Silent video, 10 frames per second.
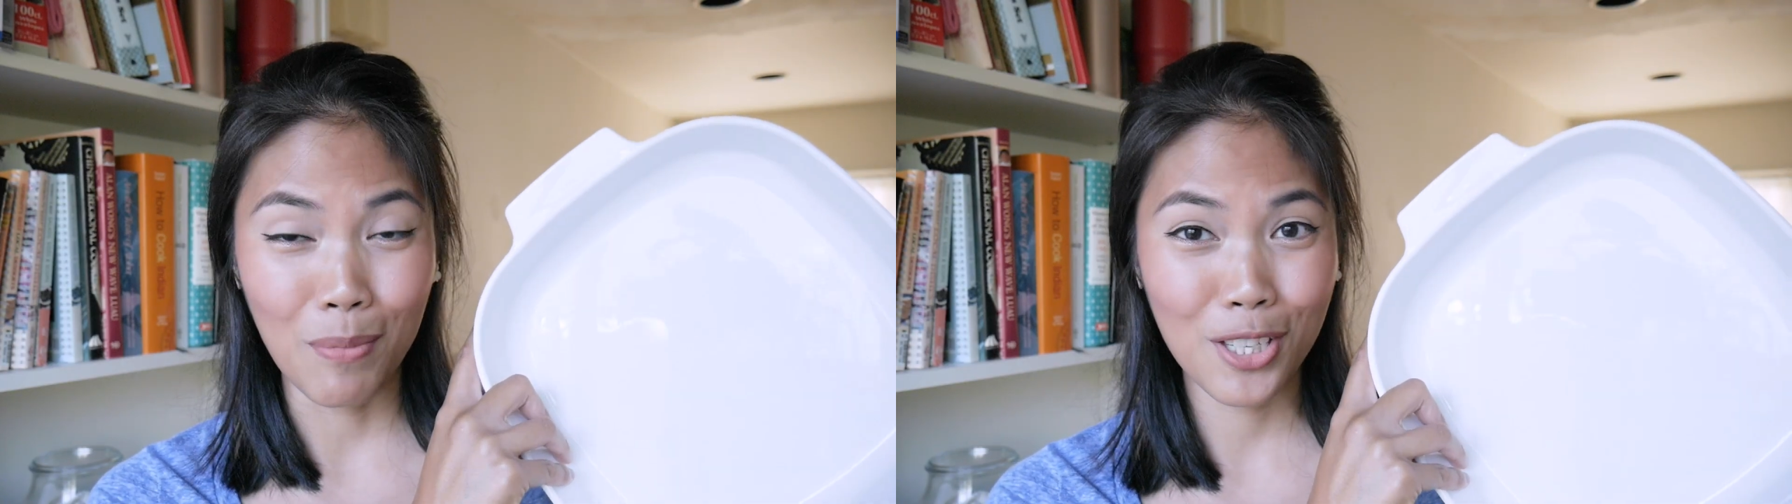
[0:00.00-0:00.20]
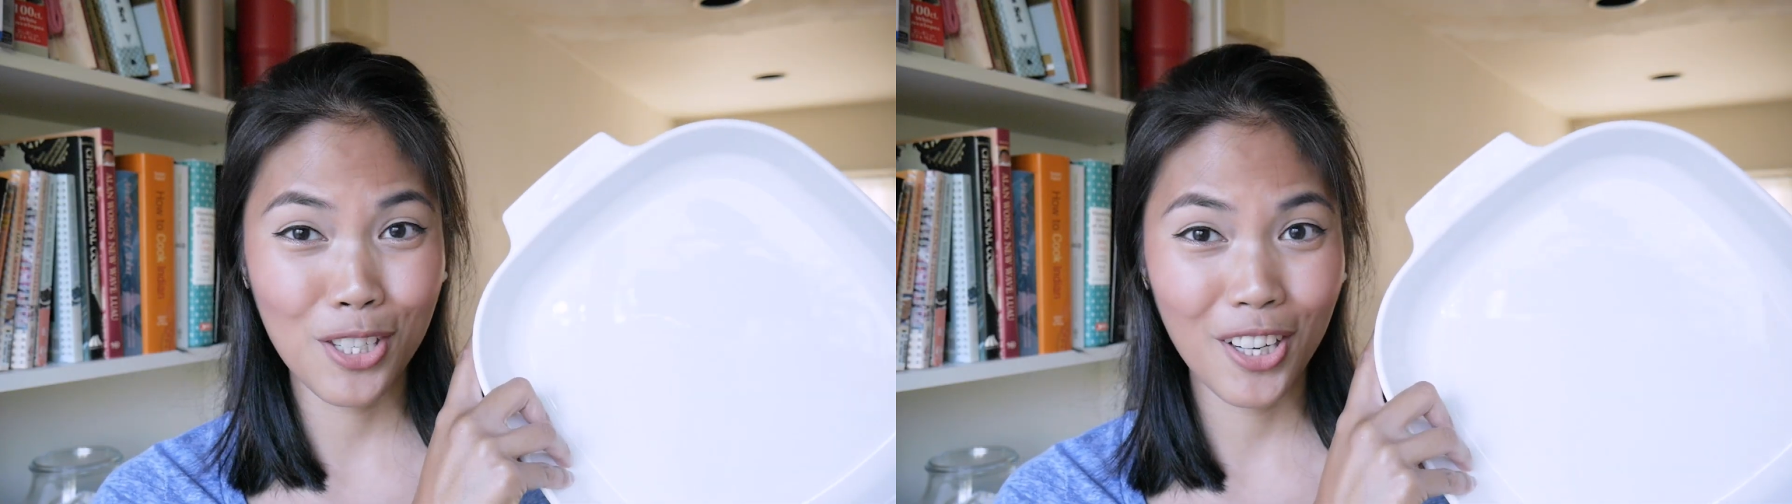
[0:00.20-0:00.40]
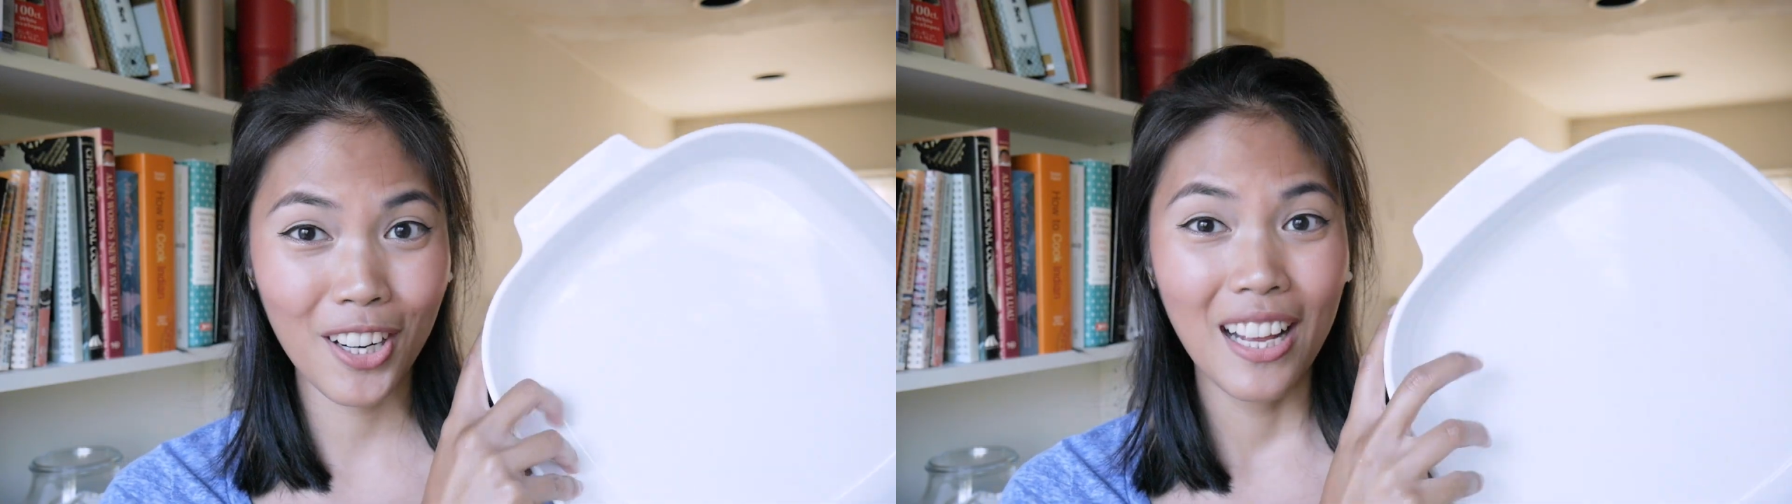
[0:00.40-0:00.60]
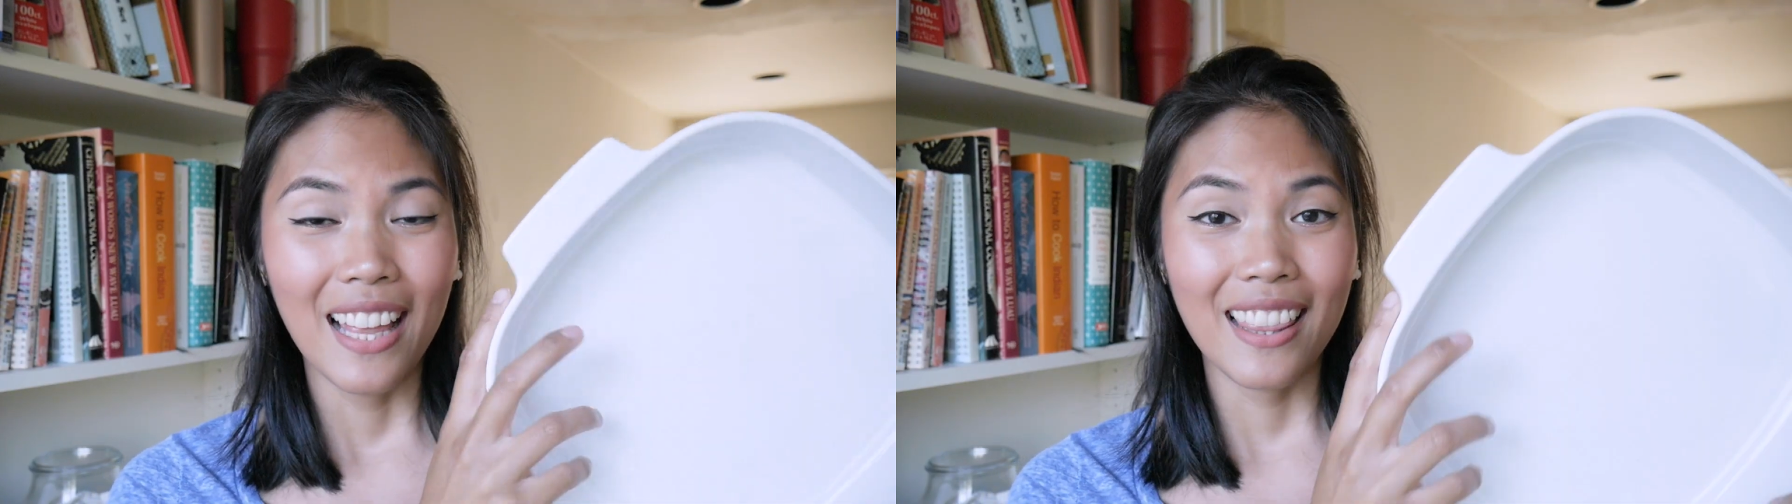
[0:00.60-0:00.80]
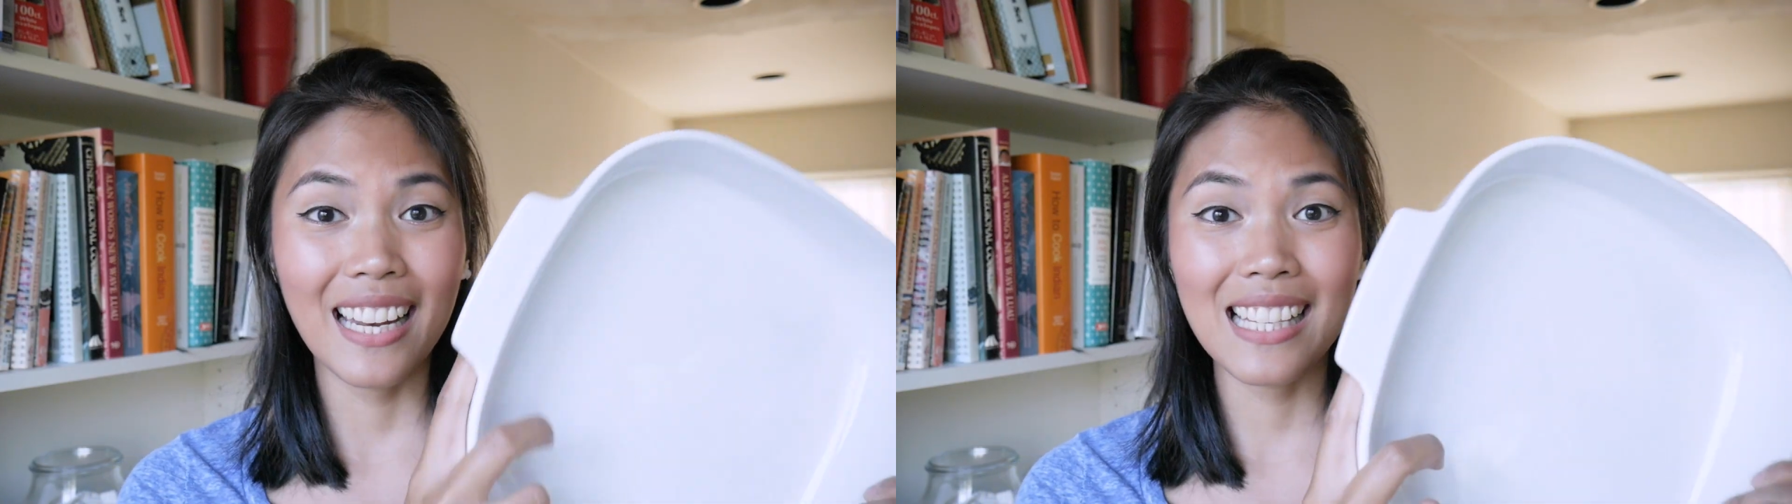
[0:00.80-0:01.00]
Make sure
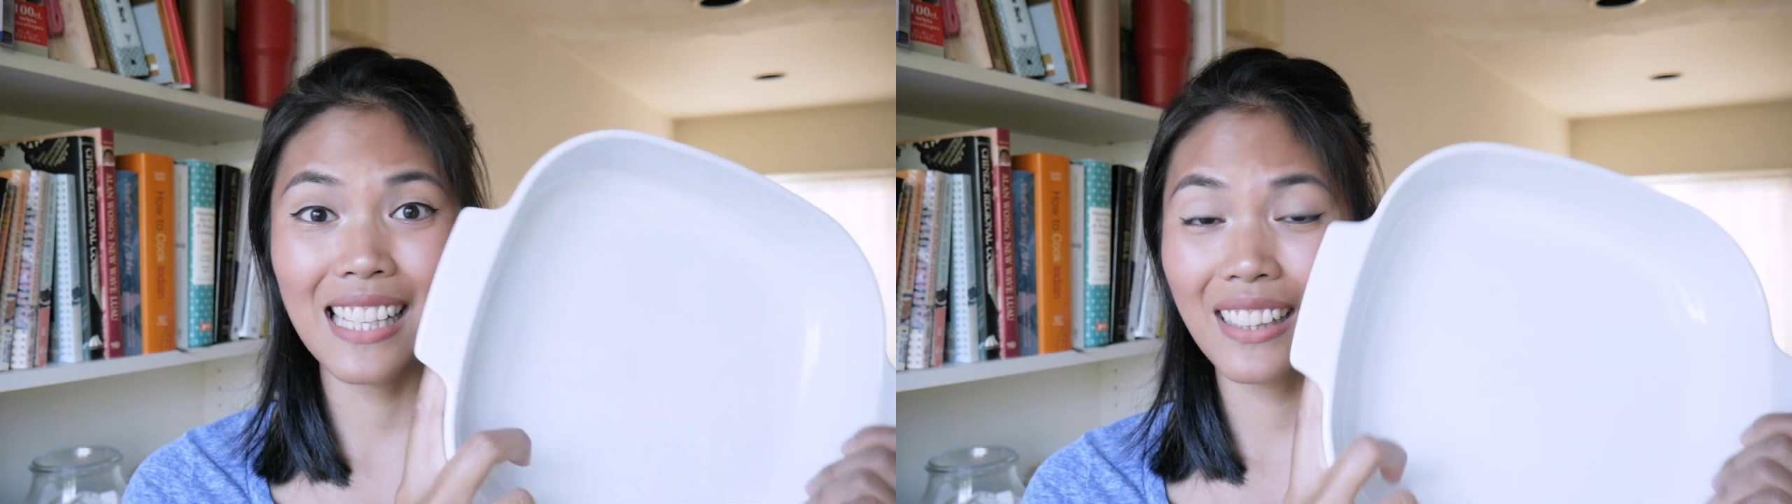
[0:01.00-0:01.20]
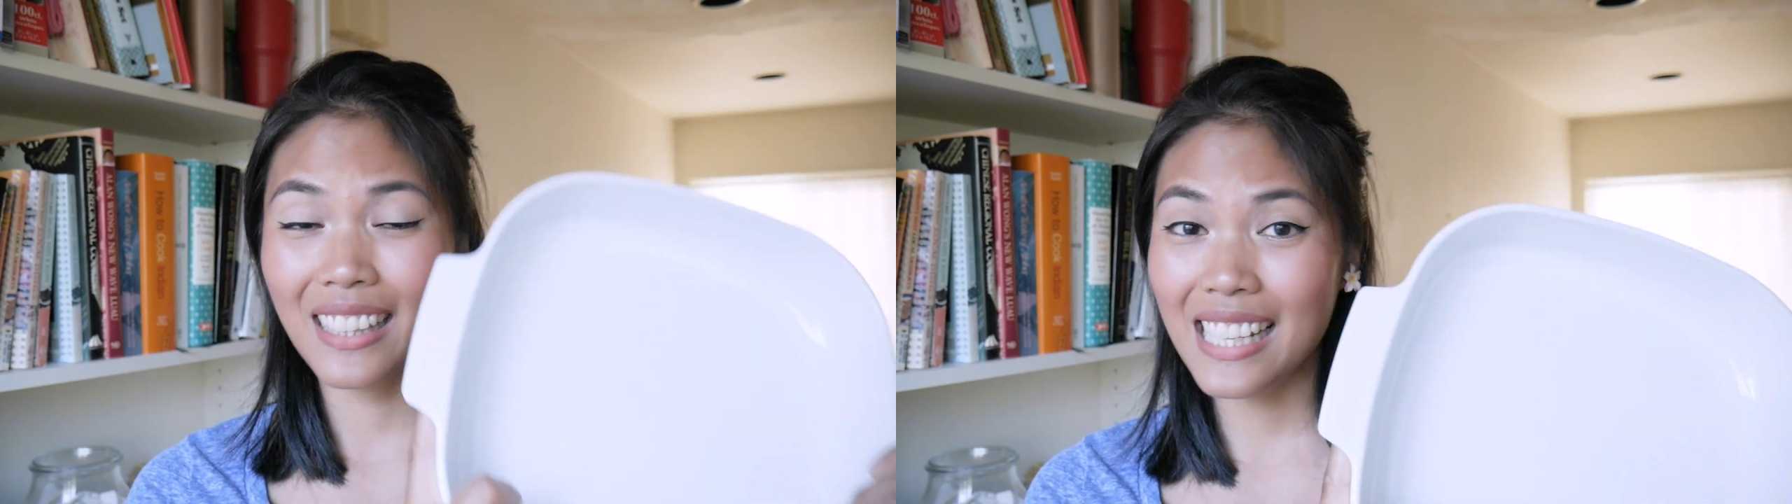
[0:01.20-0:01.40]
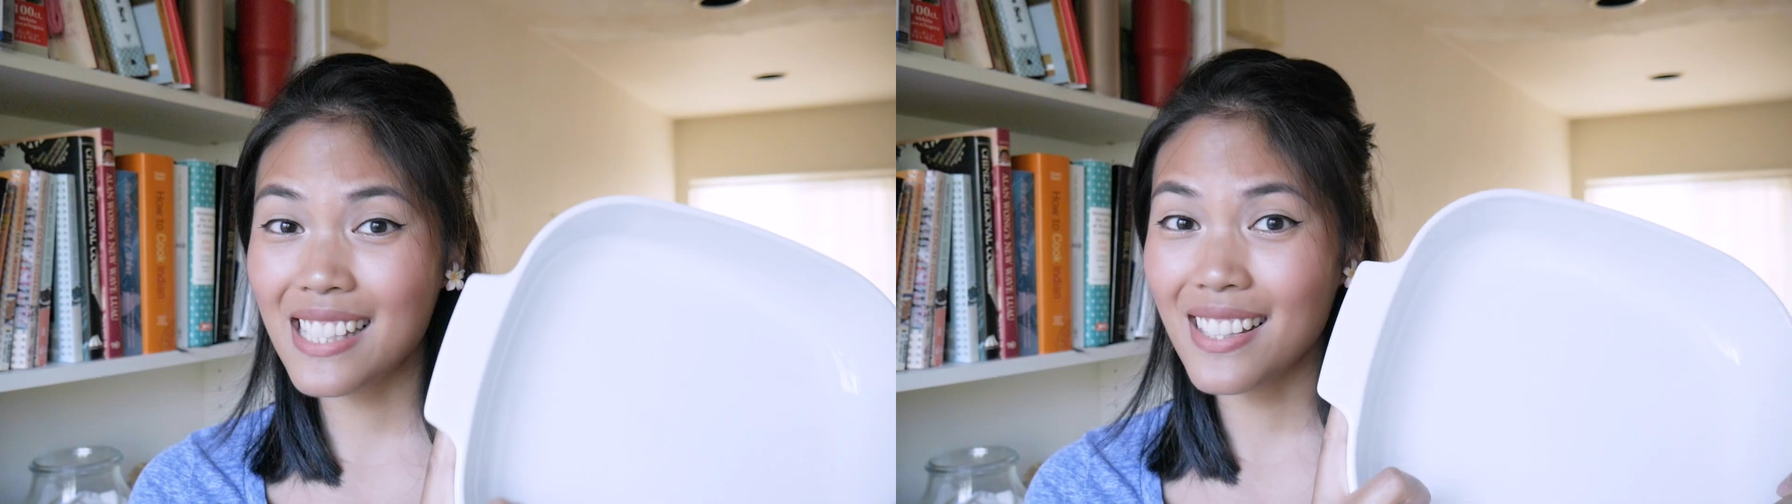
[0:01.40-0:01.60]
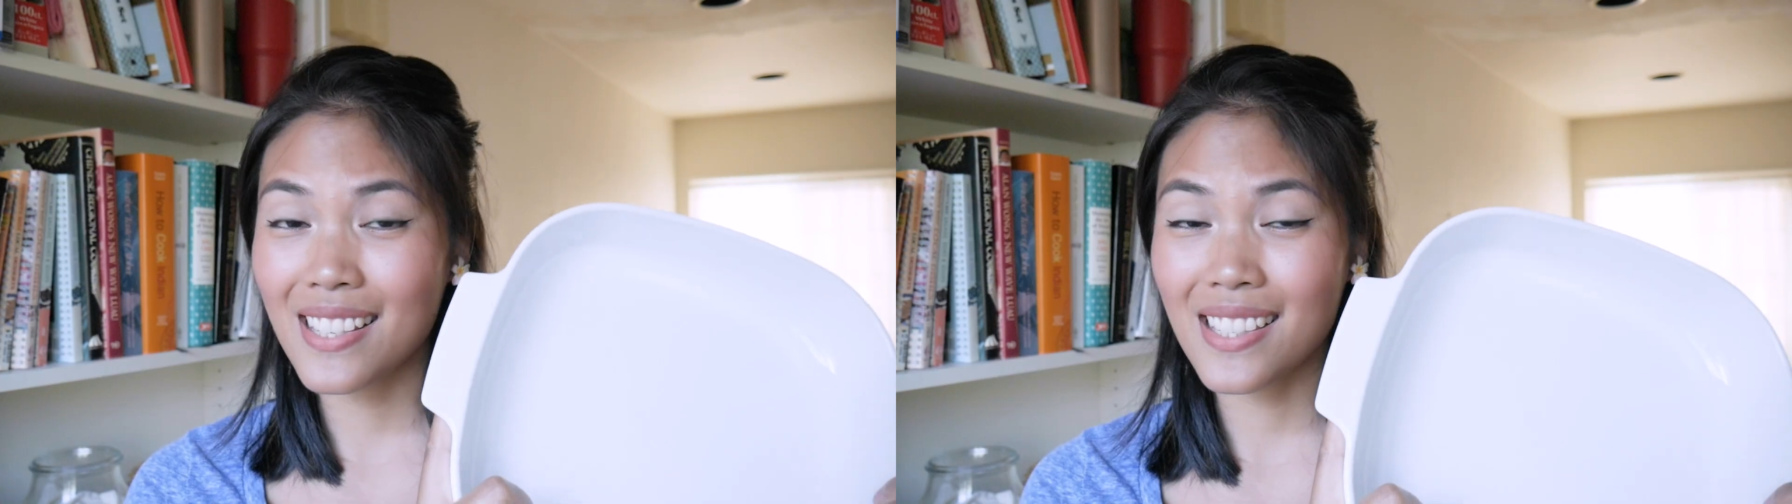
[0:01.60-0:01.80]
that it's at least this